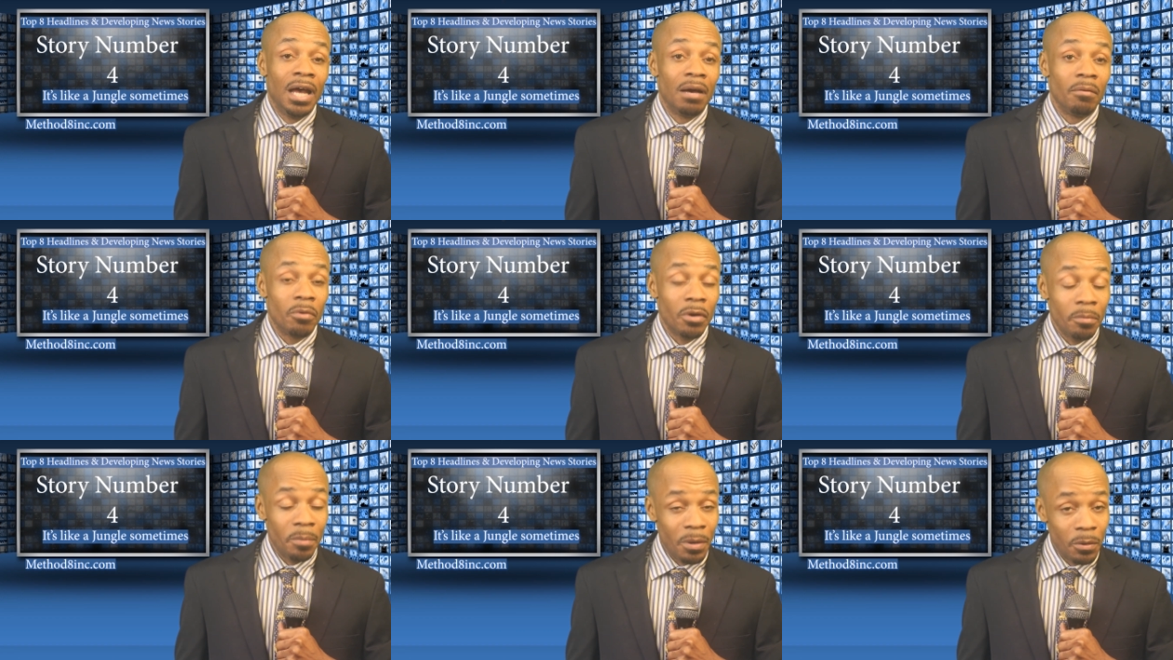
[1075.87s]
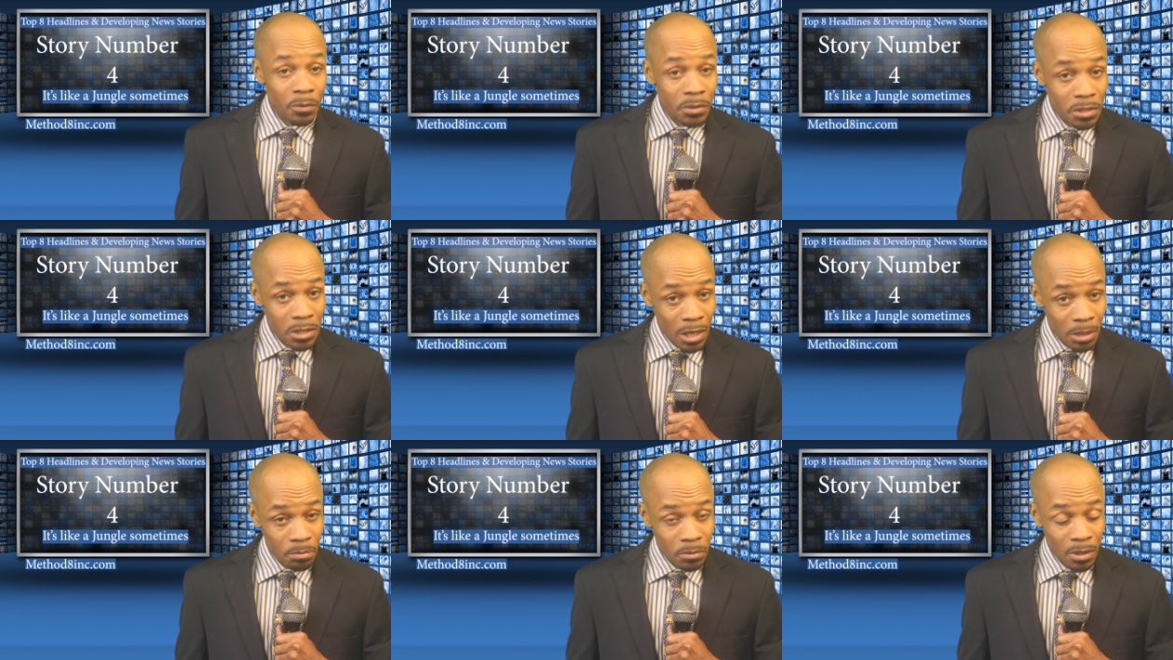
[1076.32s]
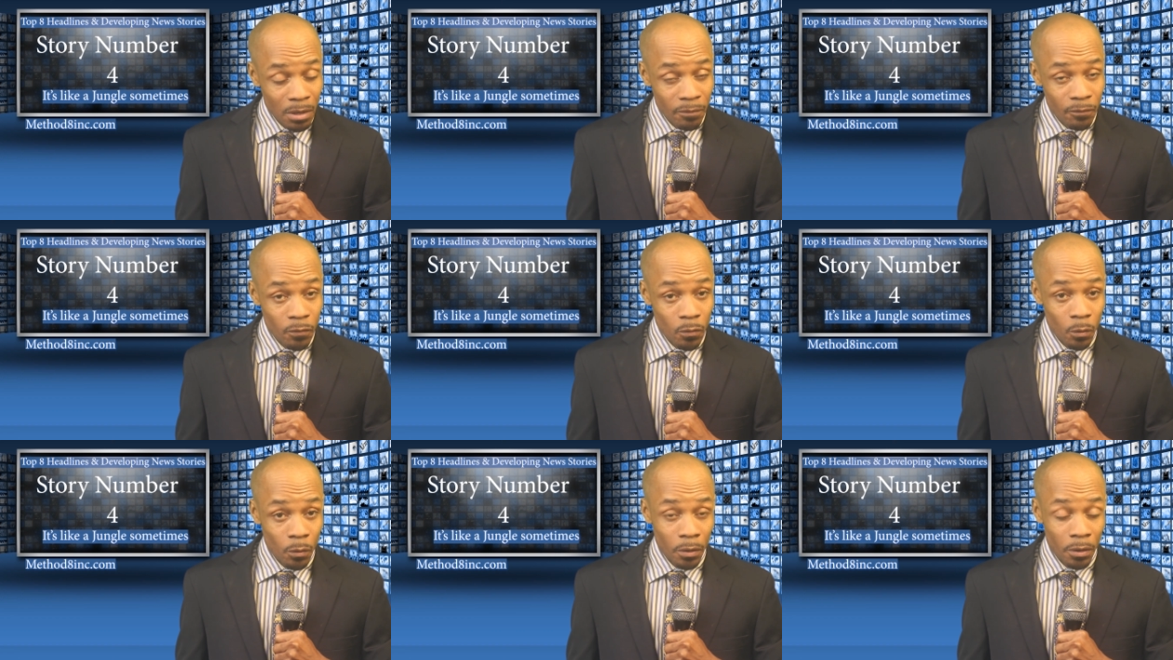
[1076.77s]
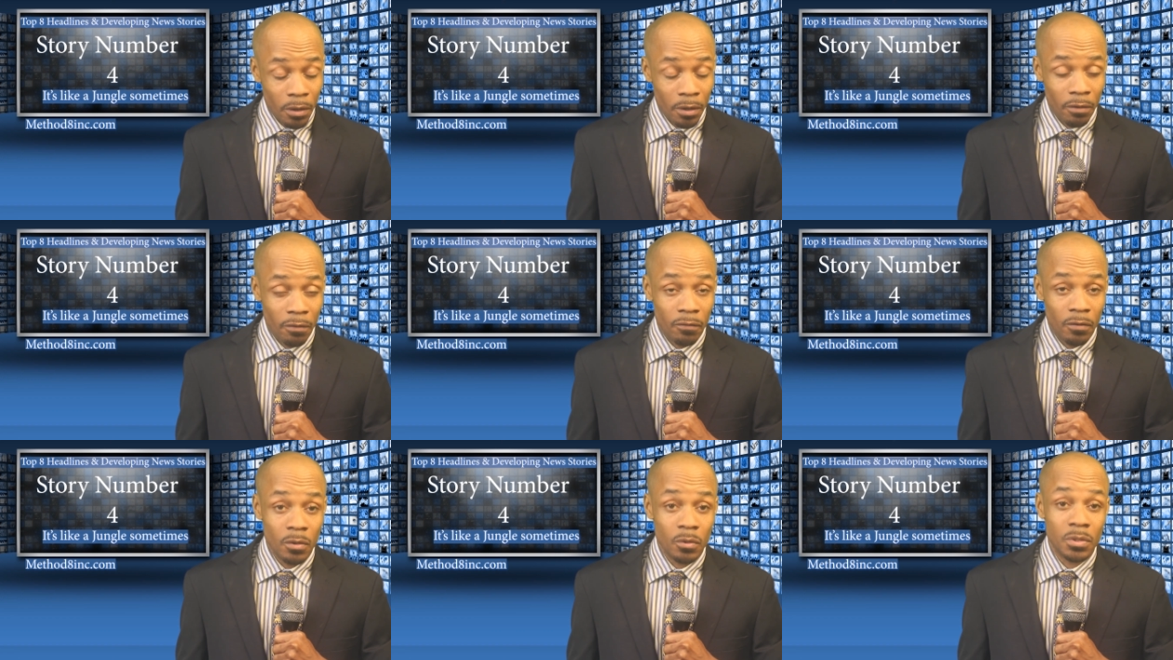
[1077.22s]
Right back with the top top four,
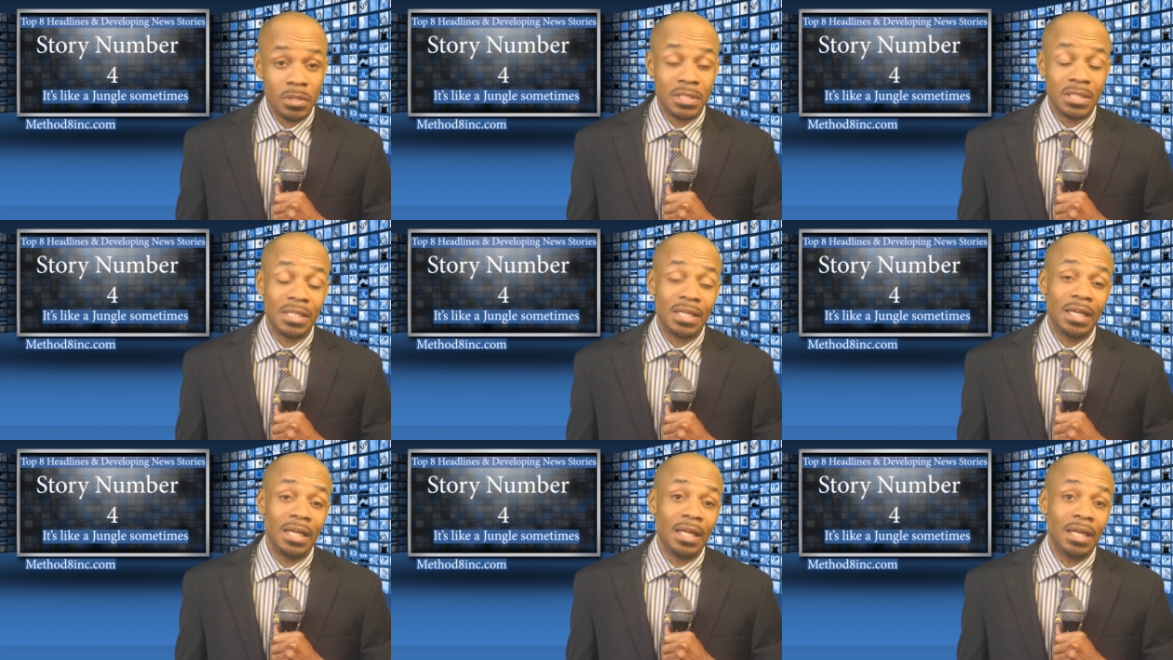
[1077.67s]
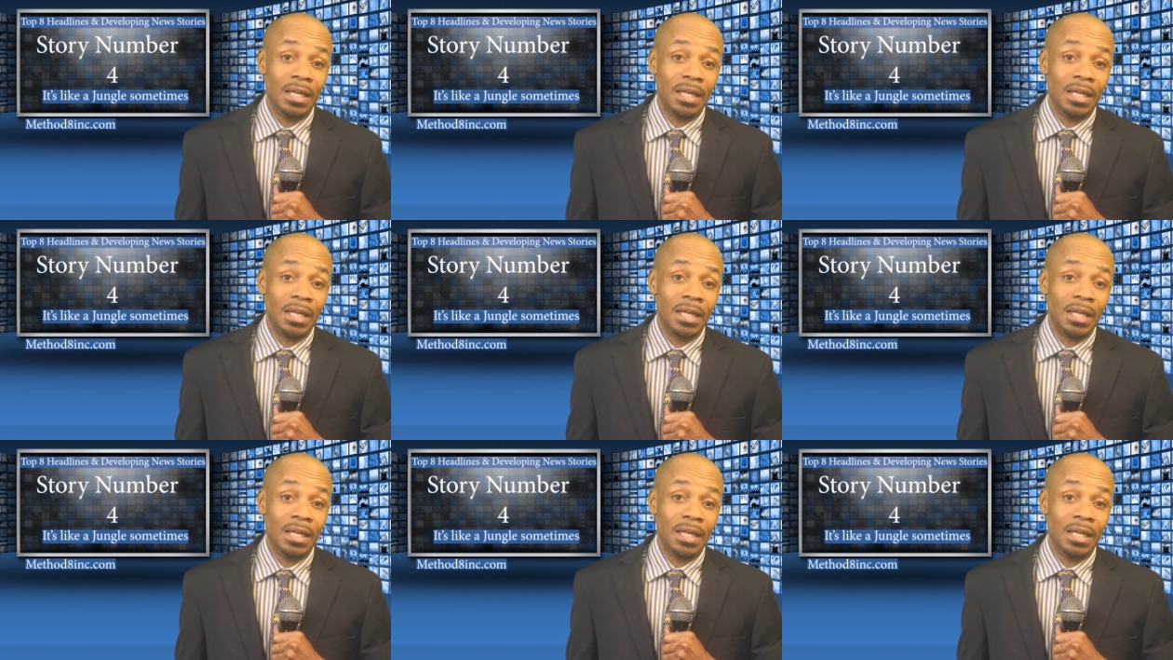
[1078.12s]
folks.